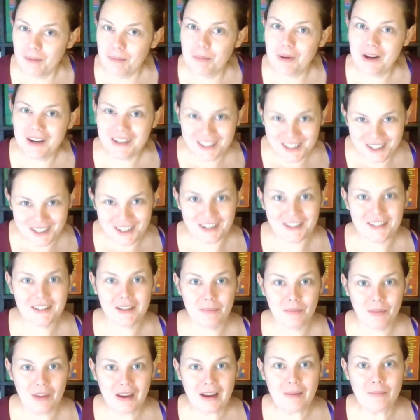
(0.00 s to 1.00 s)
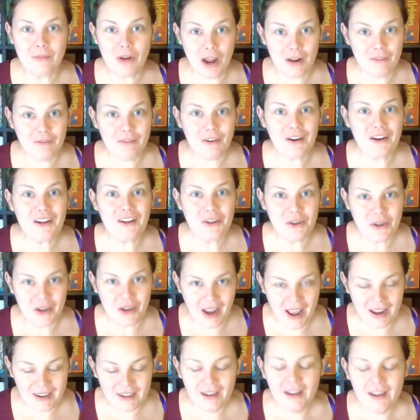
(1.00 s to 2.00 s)
but it's just something I'm not very good
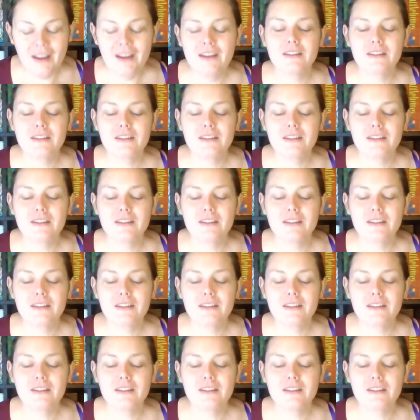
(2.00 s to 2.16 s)
at.